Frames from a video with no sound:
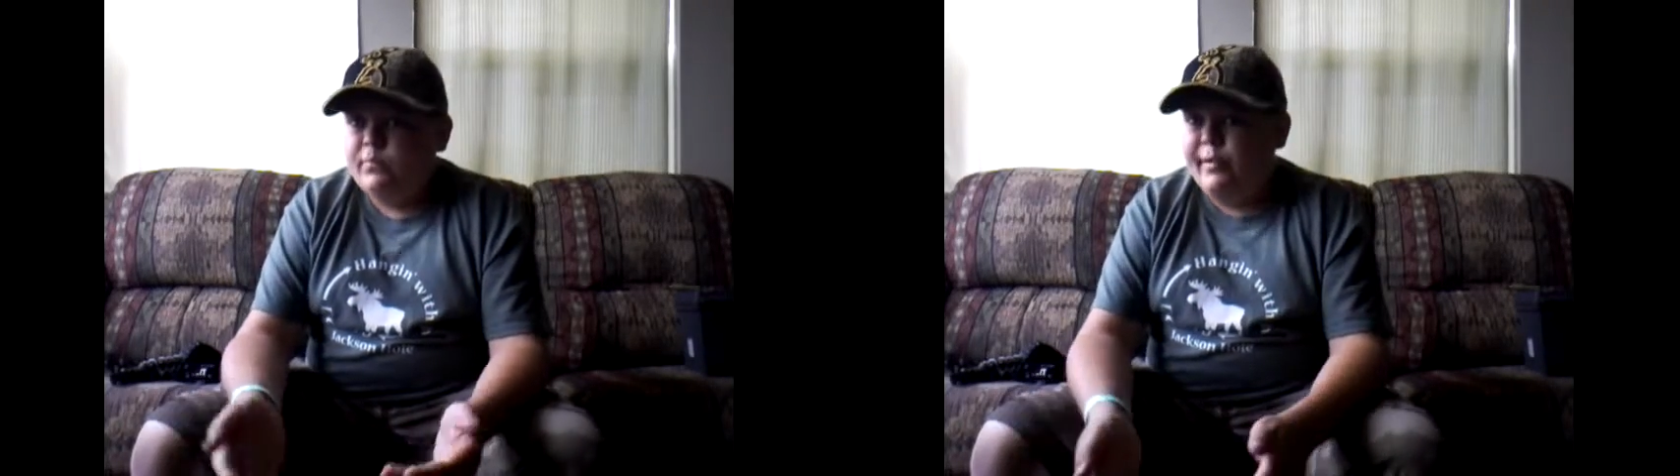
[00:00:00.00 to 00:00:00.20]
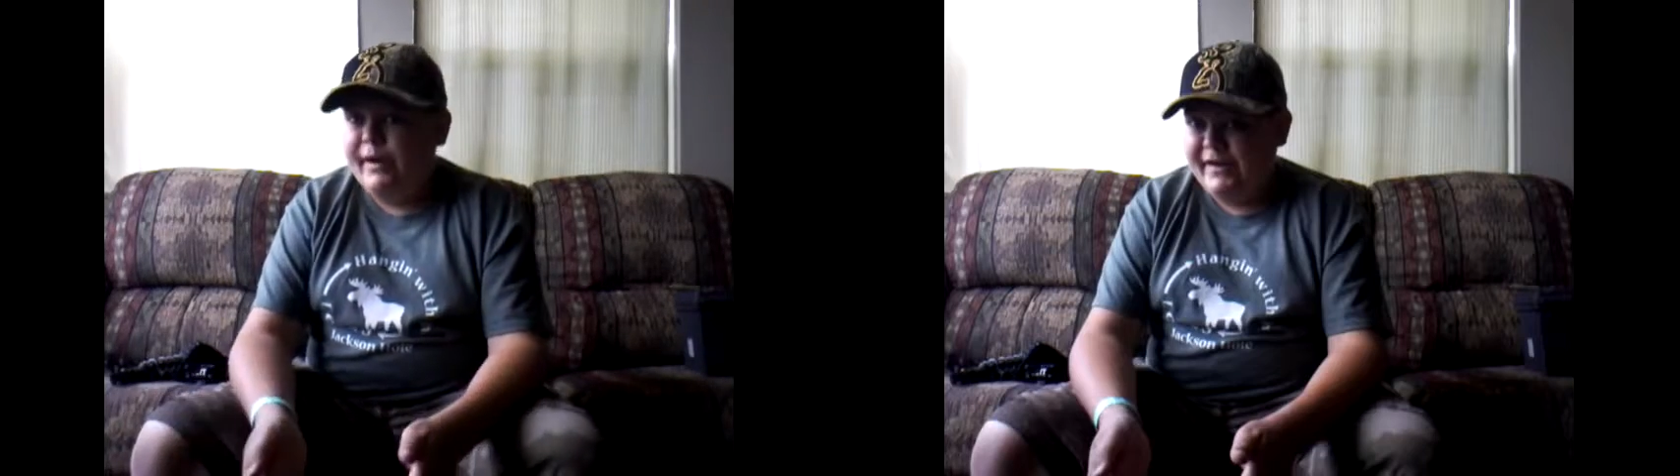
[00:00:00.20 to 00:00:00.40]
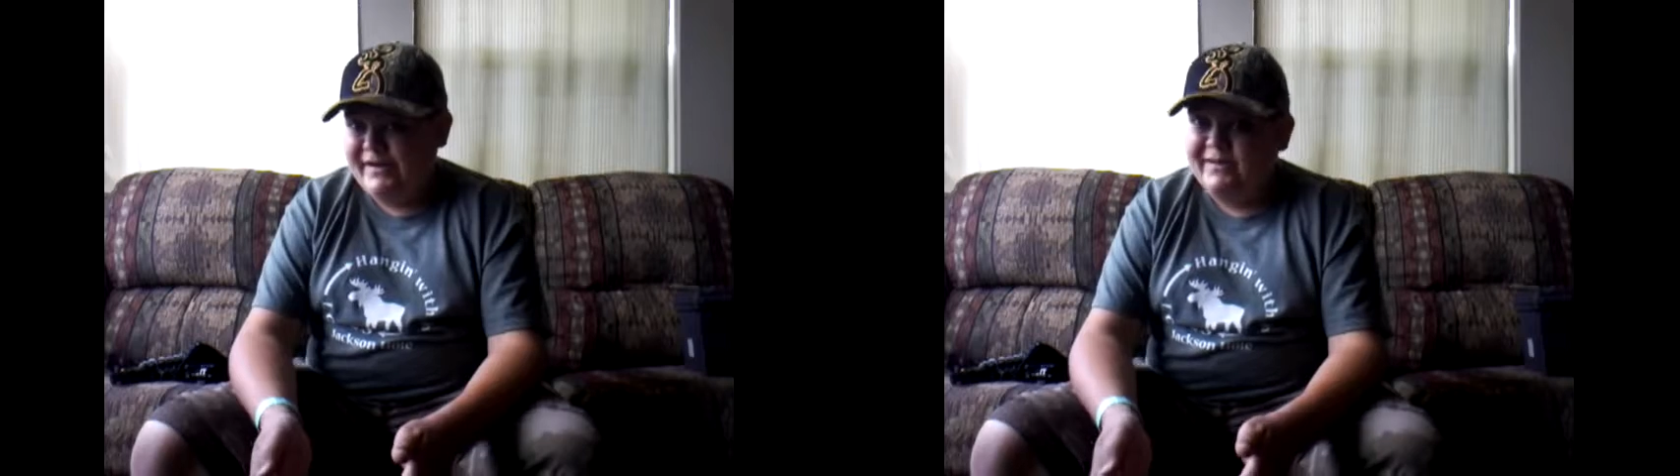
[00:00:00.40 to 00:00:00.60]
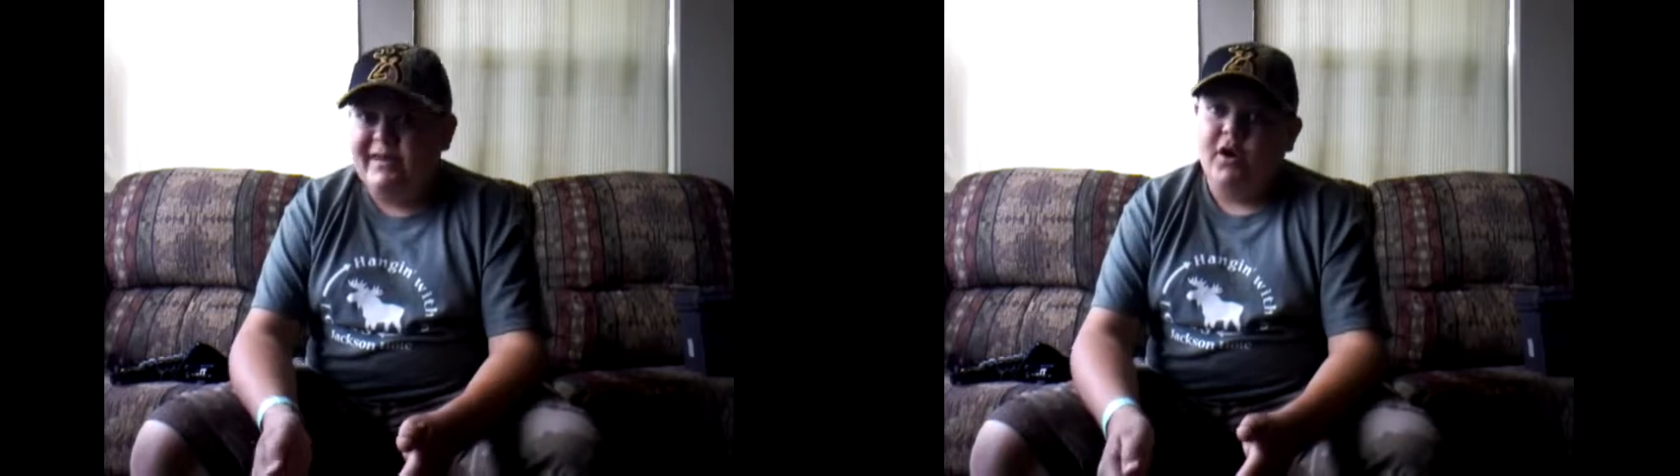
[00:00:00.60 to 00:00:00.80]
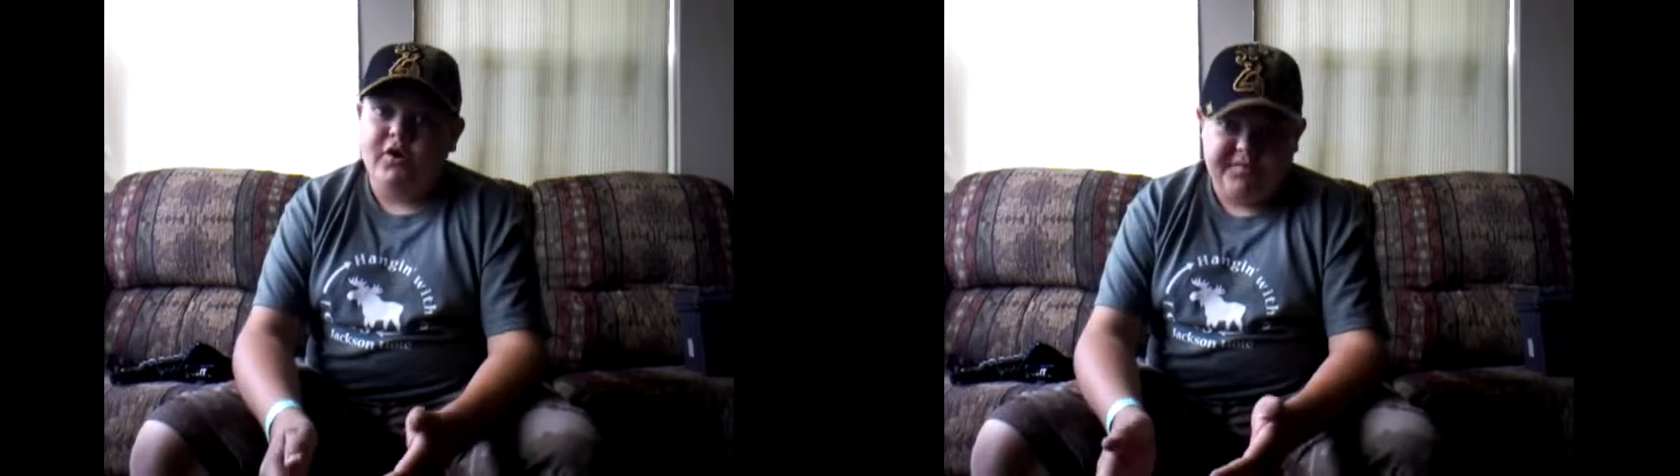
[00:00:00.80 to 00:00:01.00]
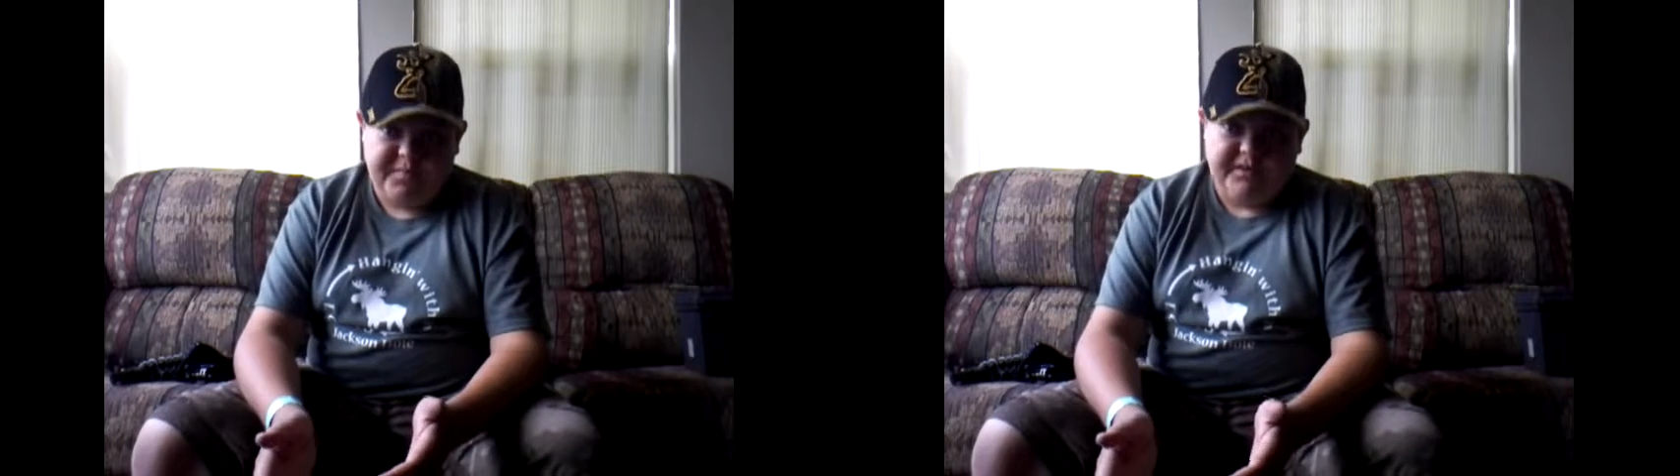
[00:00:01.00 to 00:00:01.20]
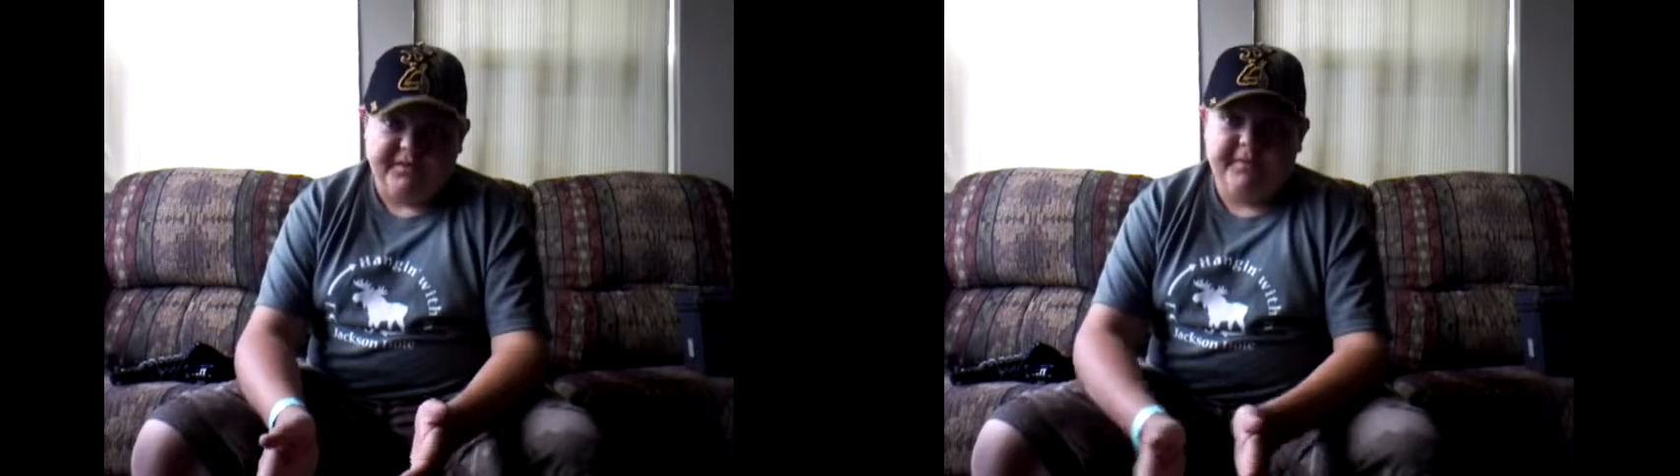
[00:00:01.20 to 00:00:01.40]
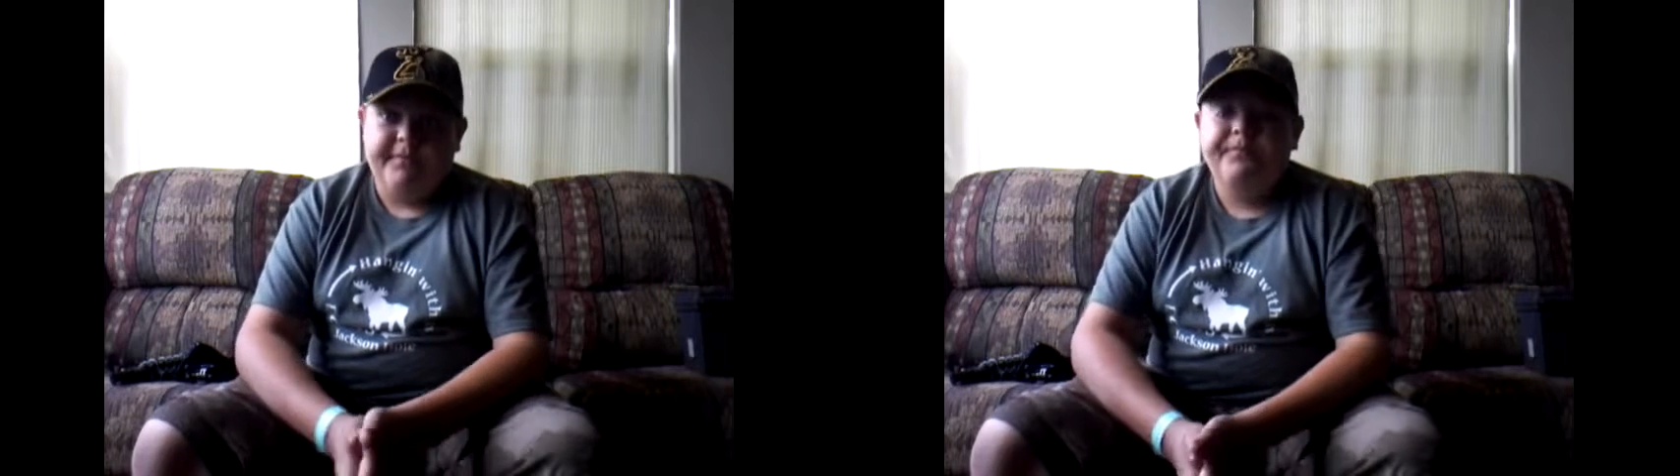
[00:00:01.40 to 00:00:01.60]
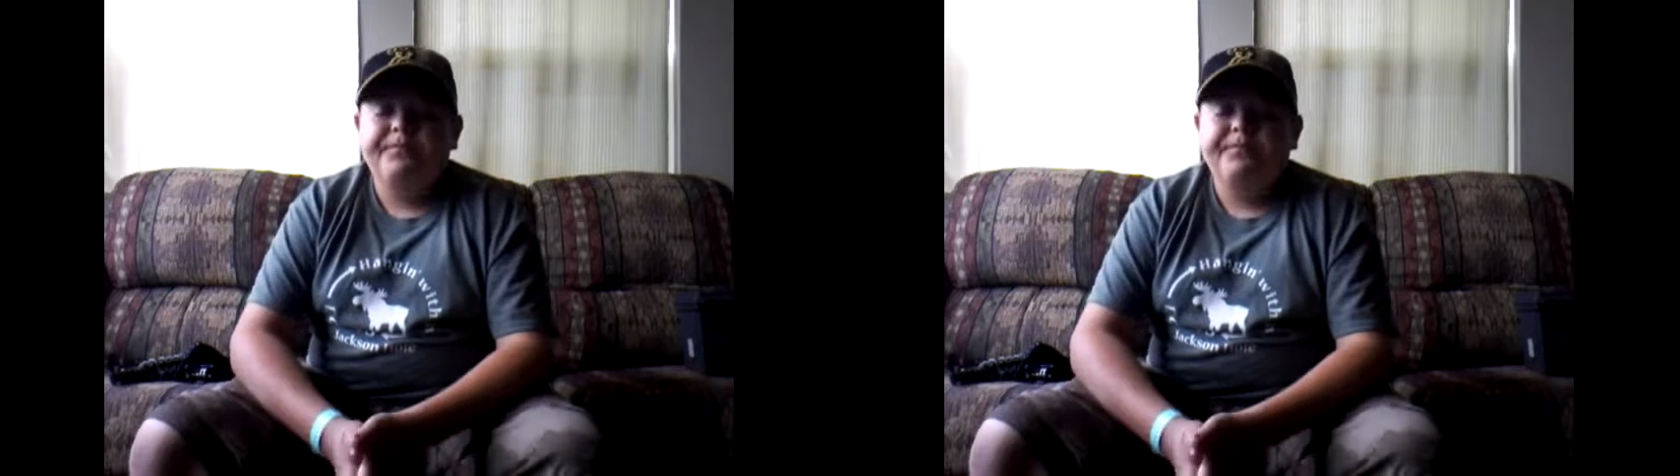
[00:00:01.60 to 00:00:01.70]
but they're expensive.